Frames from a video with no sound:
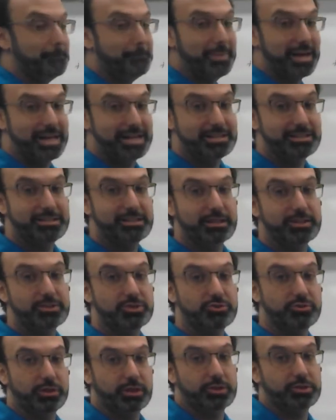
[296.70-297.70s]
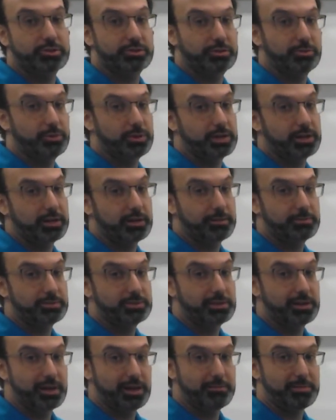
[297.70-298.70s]
basic structure when it comes
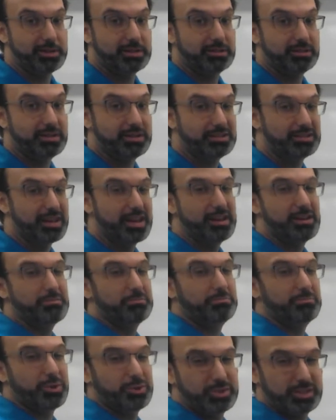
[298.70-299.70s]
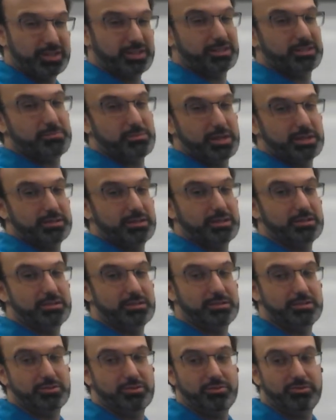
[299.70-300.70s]
to naming things, mostly because it makes things
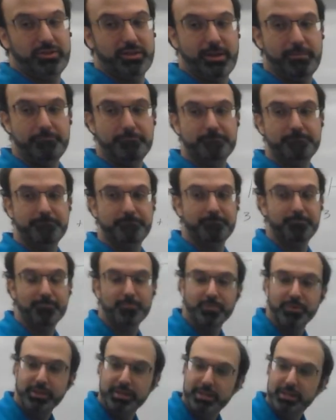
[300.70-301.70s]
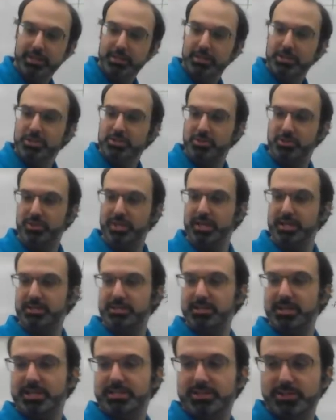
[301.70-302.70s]
easier for them. So then it
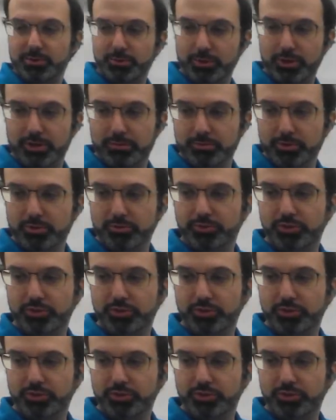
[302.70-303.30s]
says that we're going to move